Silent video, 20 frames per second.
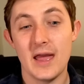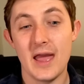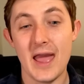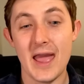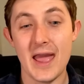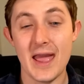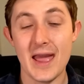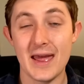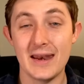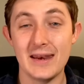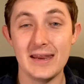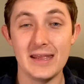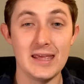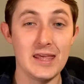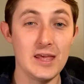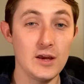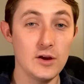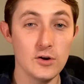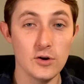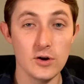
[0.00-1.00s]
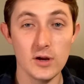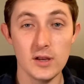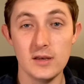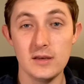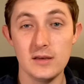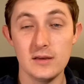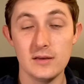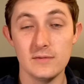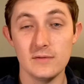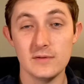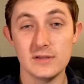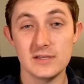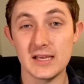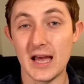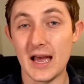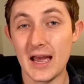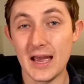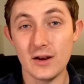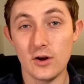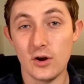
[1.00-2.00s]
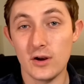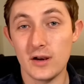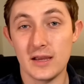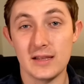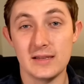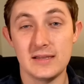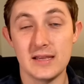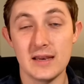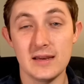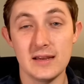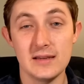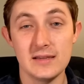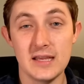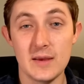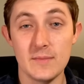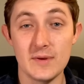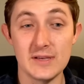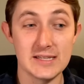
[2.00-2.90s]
and he could sign on a contending team.